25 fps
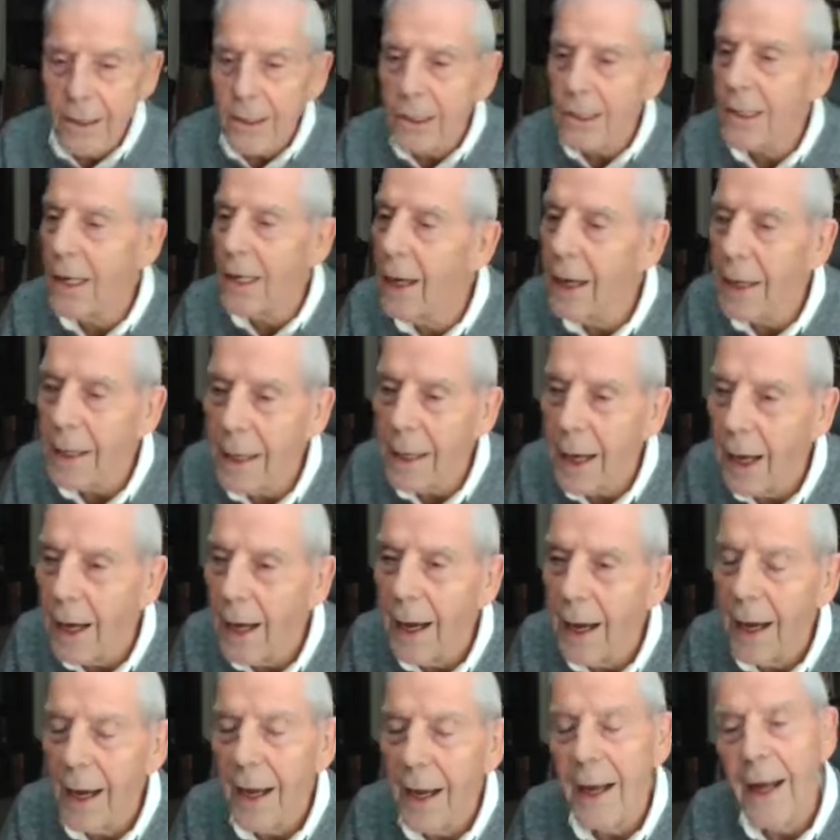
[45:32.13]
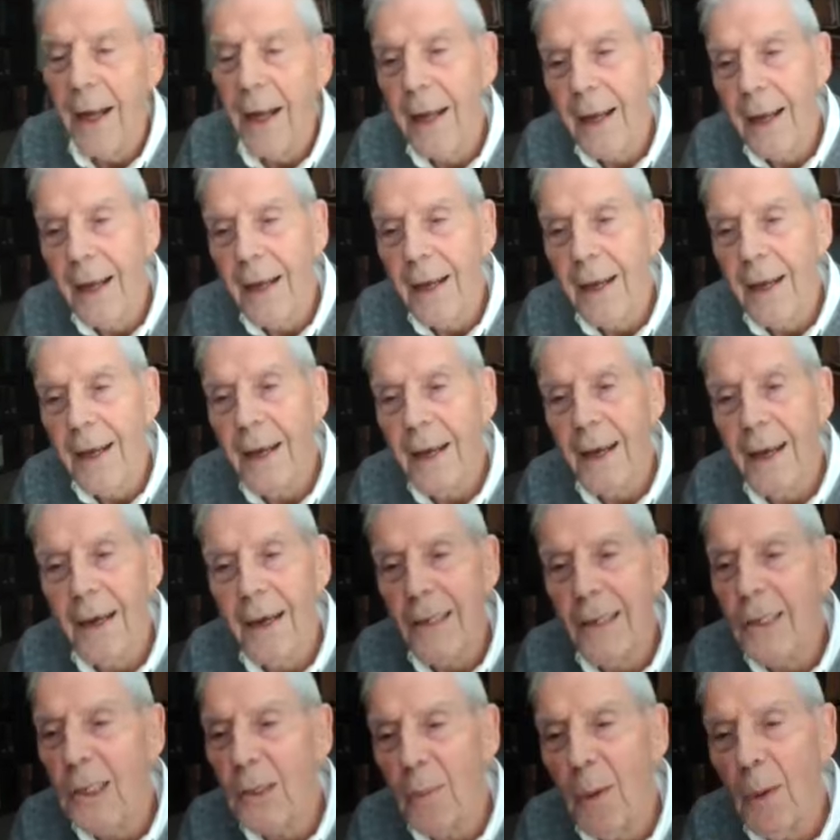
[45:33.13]
son. He
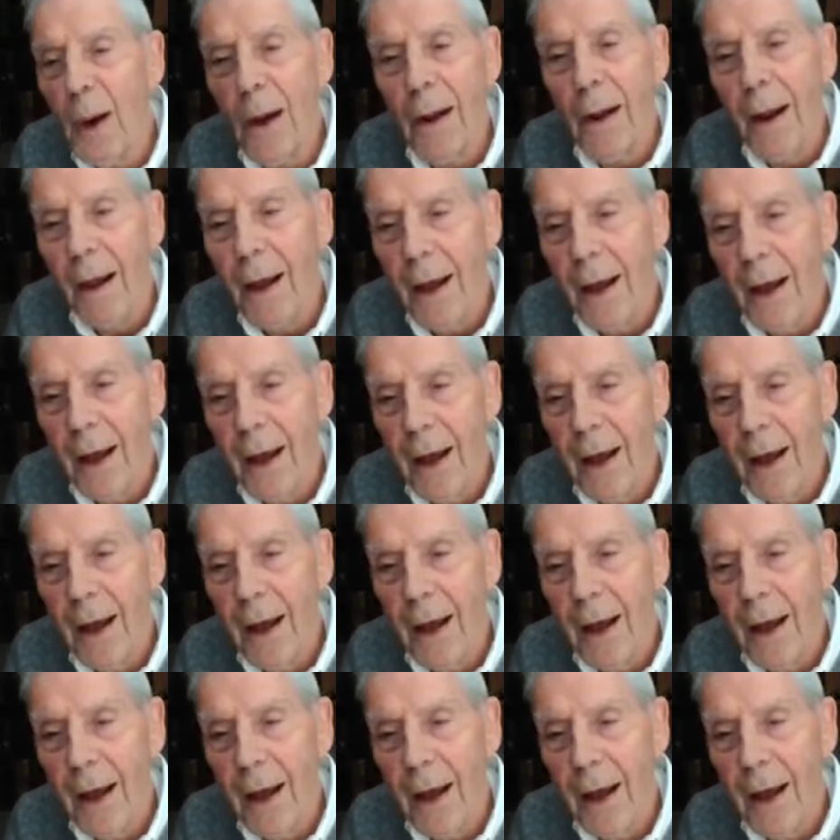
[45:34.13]
had Ishmael.